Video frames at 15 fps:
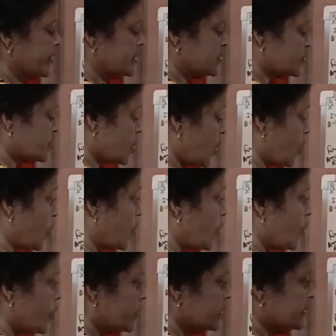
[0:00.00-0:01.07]
So,
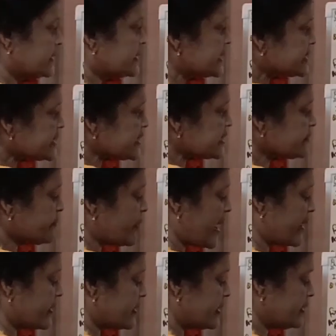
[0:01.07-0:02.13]
this is
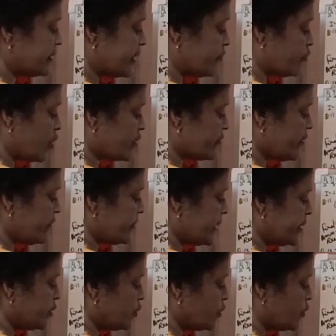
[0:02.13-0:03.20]
parallel. Then what will
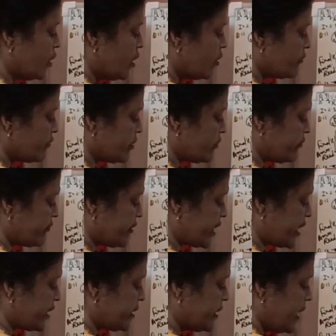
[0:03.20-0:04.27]
we do? We'll
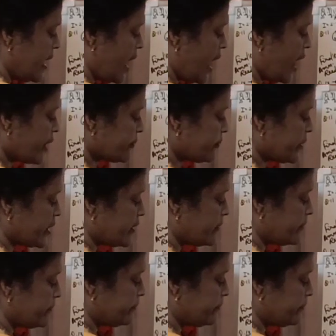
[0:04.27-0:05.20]
find RP.